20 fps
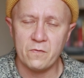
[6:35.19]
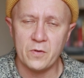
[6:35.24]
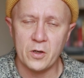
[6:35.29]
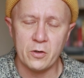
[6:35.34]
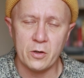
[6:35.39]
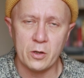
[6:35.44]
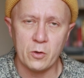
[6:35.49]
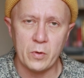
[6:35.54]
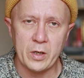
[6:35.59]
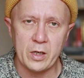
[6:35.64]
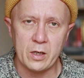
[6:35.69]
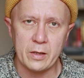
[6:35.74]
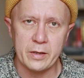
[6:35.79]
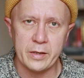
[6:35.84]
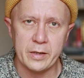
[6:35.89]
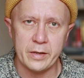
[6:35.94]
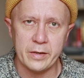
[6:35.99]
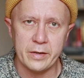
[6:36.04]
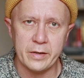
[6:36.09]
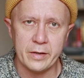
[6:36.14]
very
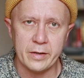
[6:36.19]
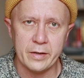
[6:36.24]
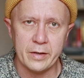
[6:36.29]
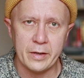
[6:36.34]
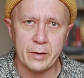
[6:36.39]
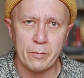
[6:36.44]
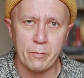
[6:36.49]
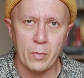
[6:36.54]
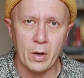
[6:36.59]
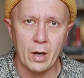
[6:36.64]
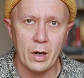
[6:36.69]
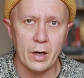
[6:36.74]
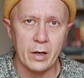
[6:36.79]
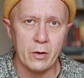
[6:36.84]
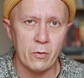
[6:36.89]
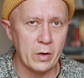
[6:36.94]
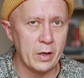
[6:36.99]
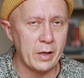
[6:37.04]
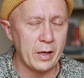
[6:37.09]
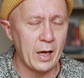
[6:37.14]
quickly my
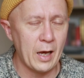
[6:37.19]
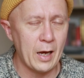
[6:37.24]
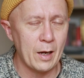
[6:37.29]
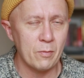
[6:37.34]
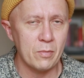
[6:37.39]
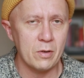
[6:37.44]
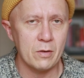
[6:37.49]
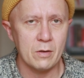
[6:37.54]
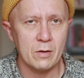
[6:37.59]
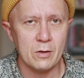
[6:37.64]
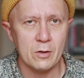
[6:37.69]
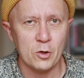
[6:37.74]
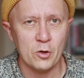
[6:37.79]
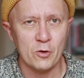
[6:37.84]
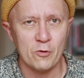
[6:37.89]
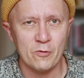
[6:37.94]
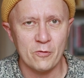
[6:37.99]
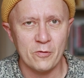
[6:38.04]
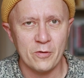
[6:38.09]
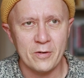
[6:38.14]
recap
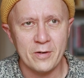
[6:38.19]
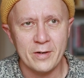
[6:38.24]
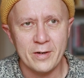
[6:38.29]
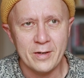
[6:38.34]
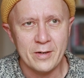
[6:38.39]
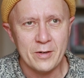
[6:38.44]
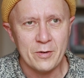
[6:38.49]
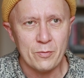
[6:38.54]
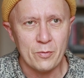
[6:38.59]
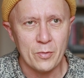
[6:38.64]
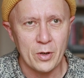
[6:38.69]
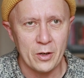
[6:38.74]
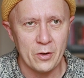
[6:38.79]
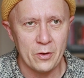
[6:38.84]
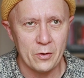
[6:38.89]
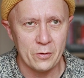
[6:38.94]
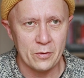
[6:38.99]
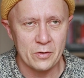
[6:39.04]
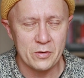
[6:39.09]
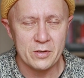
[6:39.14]
of my
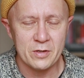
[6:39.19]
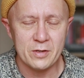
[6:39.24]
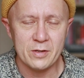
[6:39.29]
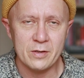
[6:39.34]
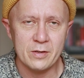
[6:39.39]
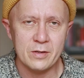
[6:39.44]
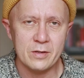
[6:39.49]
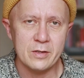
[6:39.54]
thoughts